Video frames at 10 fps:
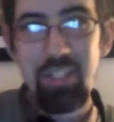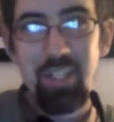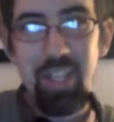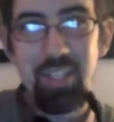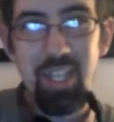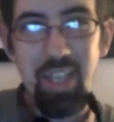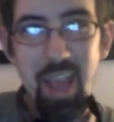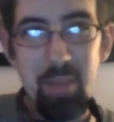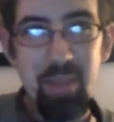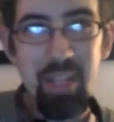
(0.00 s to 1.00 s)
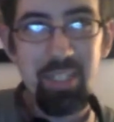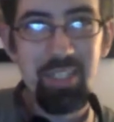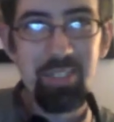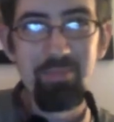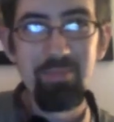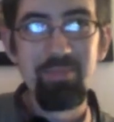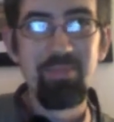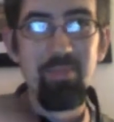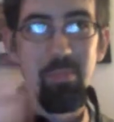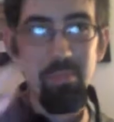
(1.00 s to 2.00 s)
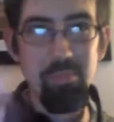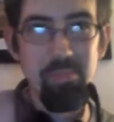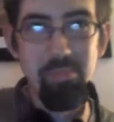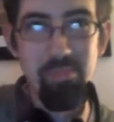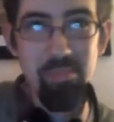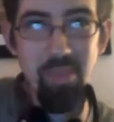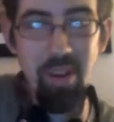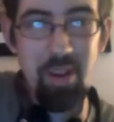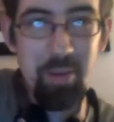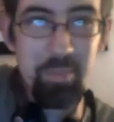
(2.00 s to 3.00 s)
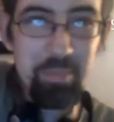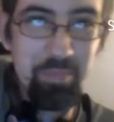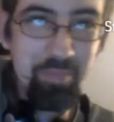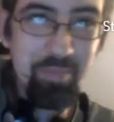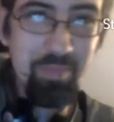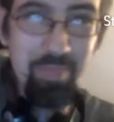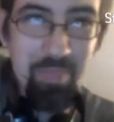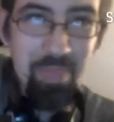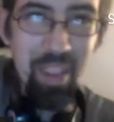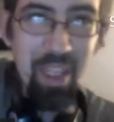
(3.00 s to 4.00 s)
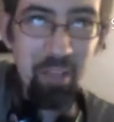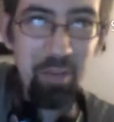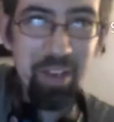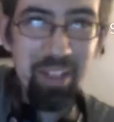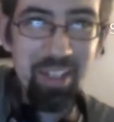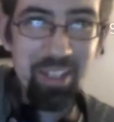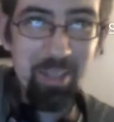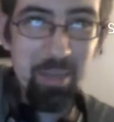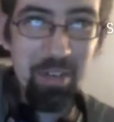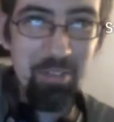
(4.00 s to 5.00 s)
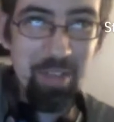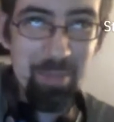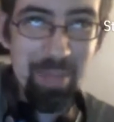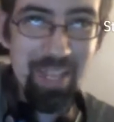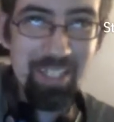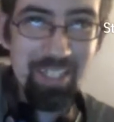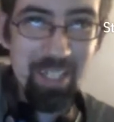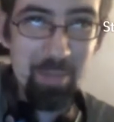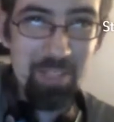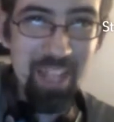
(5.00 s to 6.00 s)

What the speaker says: takes and nominates Hillary Clinton to be her VP and steps